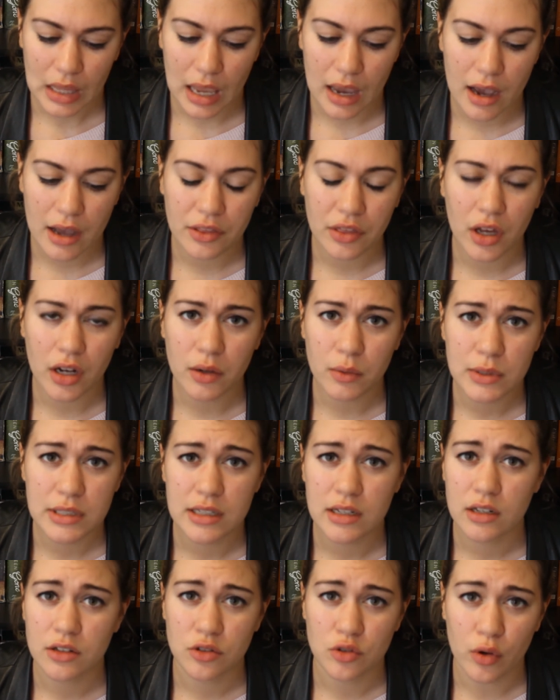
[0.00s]
I thought it was
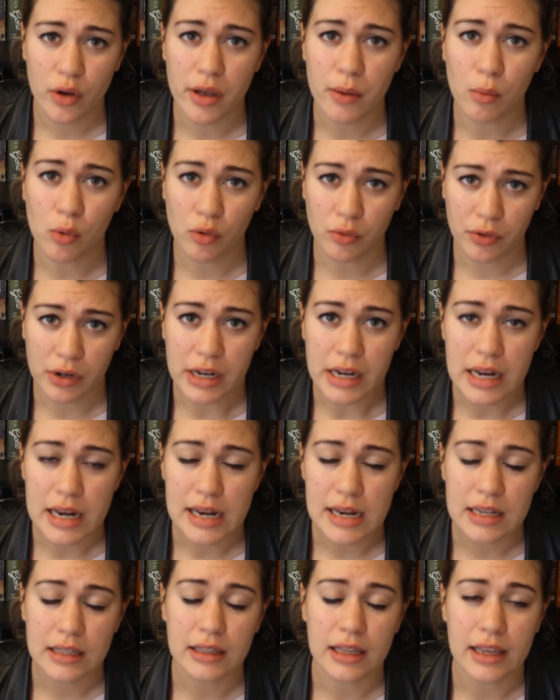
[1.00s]
an enjoyable
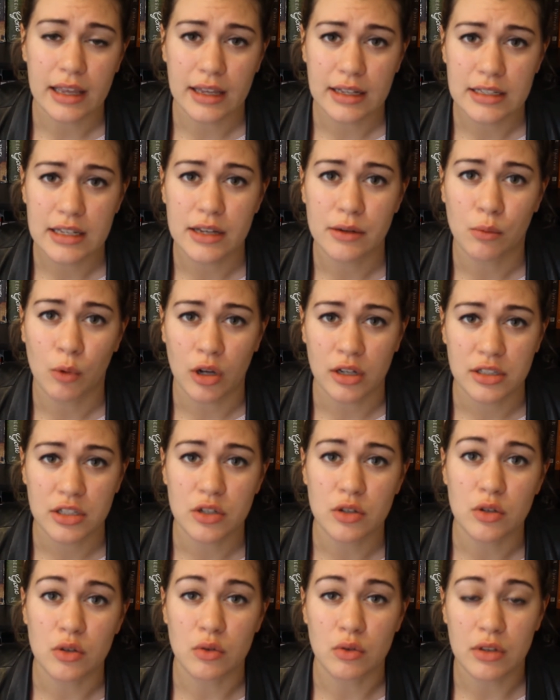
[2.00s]
read. Like, I did want
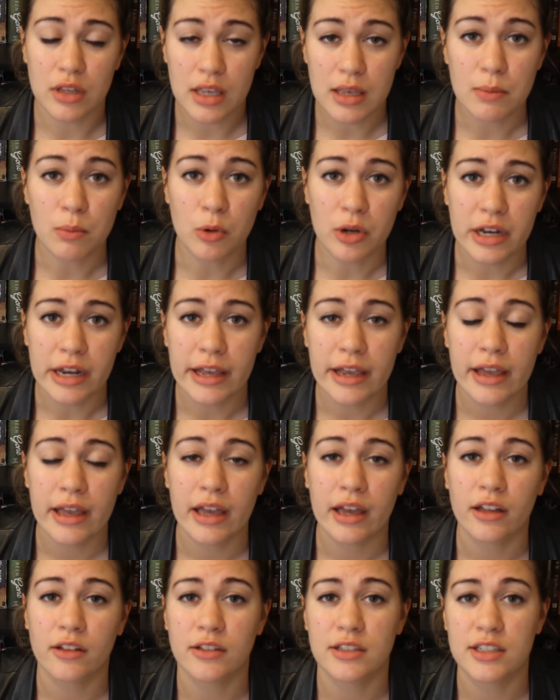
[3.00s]
to keep reading
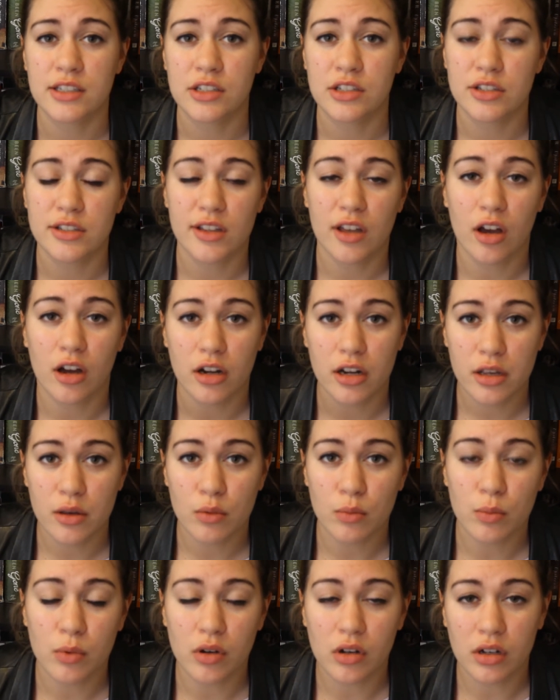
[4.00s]
it. I listened to the
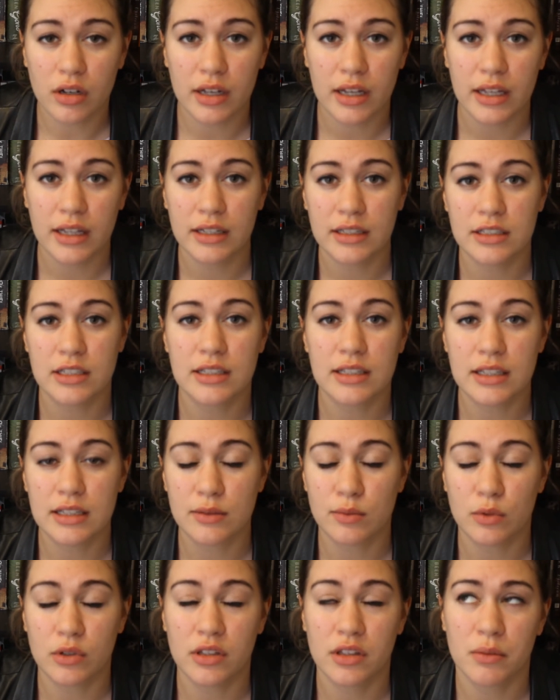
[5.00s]
audiobook, and to
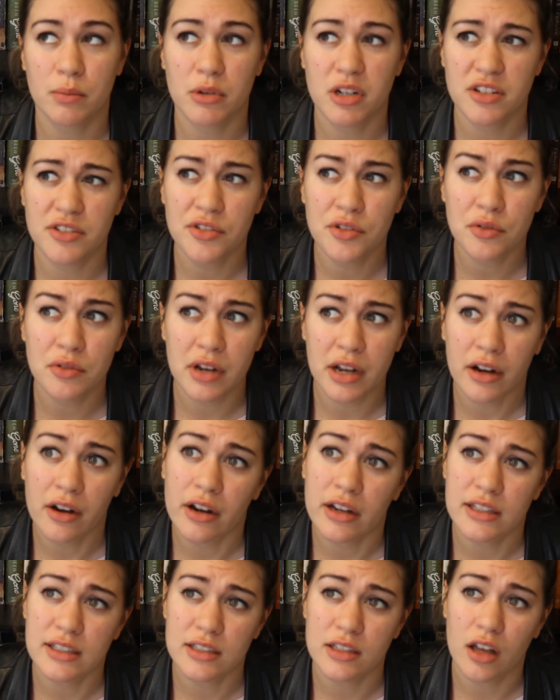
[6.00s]
this one, the person who
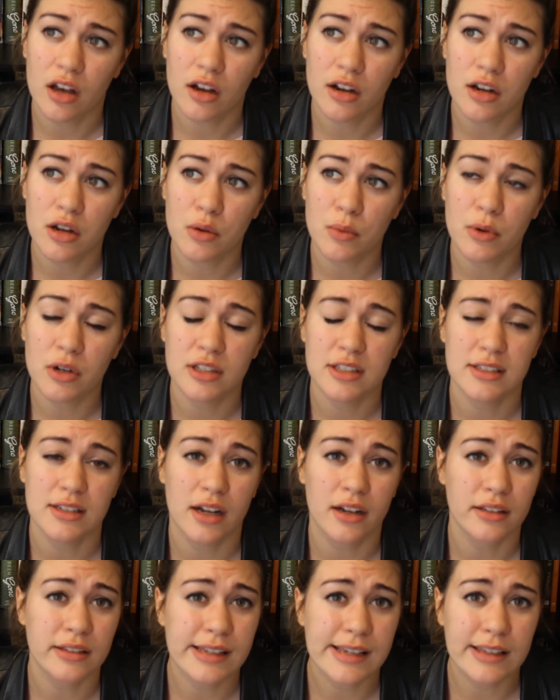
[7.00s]
narrates the audiobook is
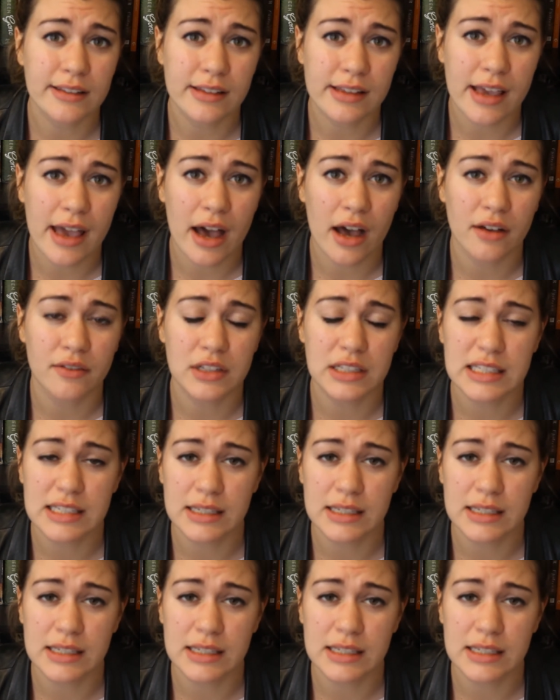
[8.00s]
not Lang Leav, it's